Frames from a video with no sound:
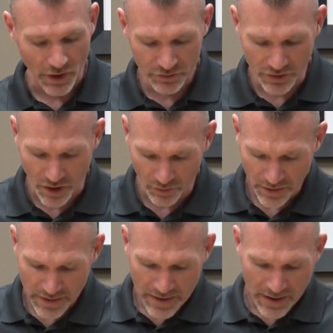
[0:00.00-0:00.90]
So
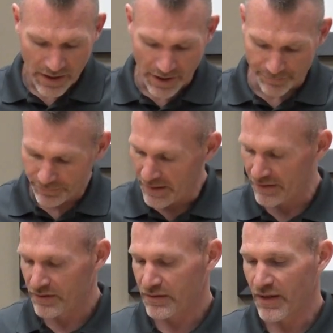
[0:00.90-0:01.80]

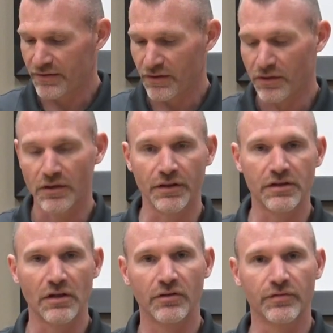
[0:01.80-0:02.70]
that's it in a
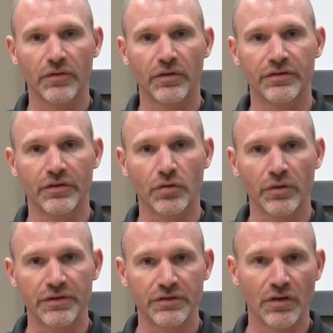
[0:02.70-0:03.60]
nutshell as far as the
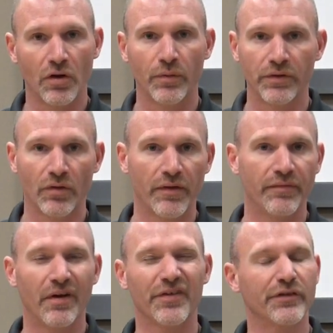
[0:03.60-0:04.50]
torches go. We do
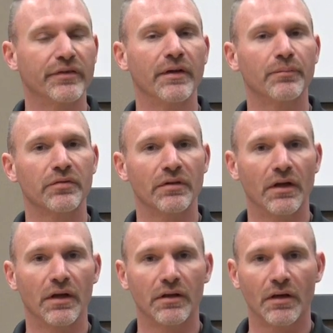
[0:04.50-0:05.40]
have other tips
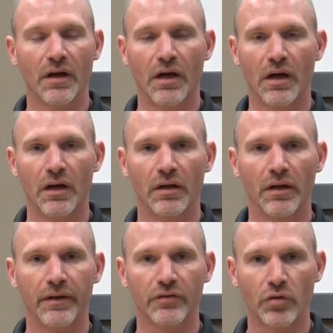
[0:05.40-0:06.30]
and
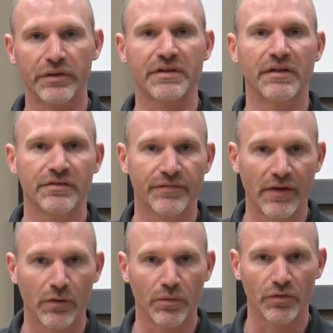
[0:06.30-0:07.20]
torch kits
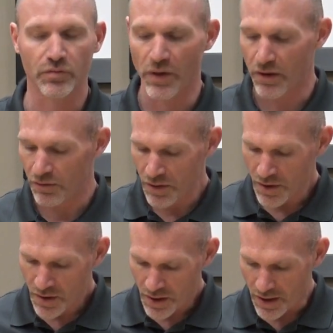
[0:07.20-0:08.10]
available as well.
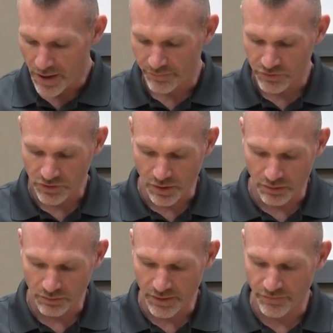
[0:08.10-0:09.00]

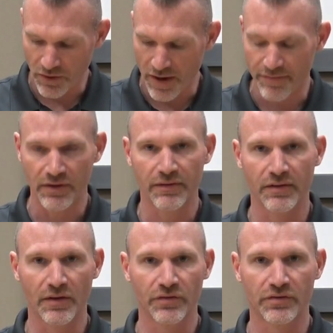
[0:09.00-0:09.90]
So if you have
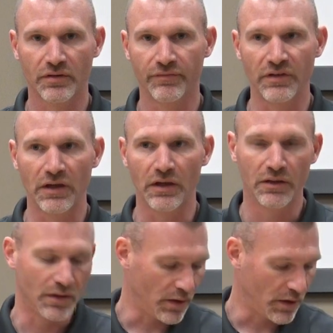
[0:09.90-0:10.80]
anything else of
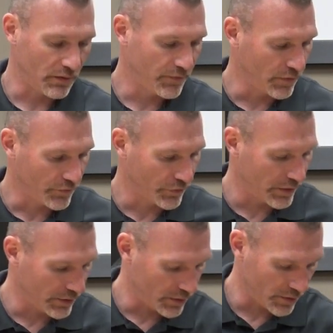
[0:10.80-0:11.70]
need, feel
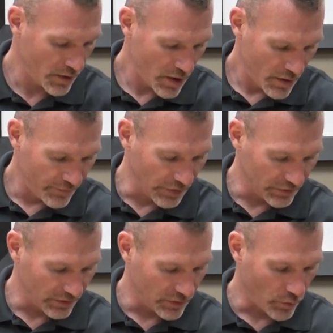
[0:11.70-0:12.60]
free to
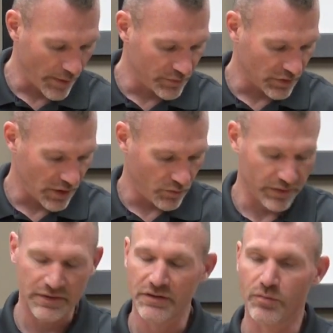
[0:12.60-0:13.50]
visit the website,
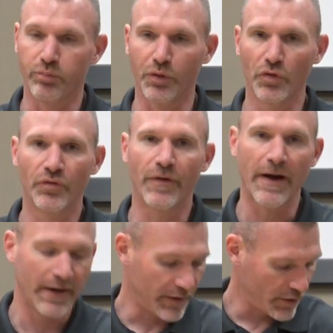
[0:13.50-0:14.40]
which is
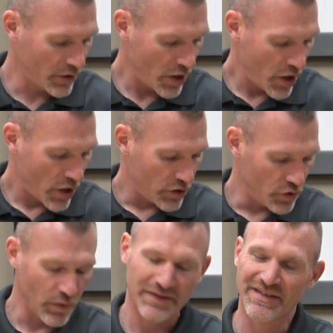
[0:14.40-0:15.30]

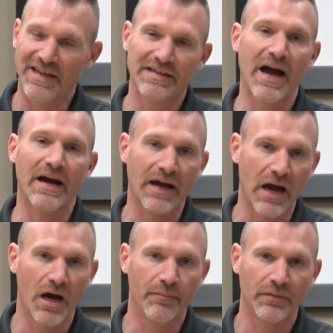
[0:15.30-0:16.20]

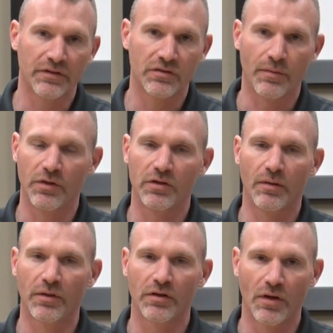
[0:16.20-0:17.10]
bluefireusa.com. It's
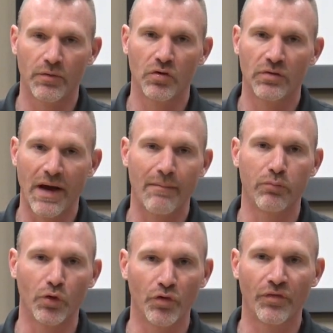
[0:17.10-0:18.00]

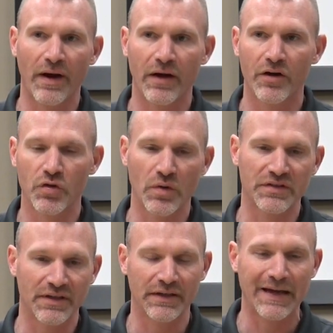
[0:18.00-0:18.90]

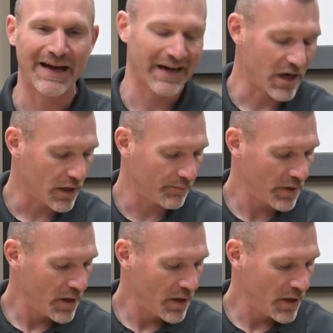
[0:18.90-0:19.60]
www.bluefireusa.com.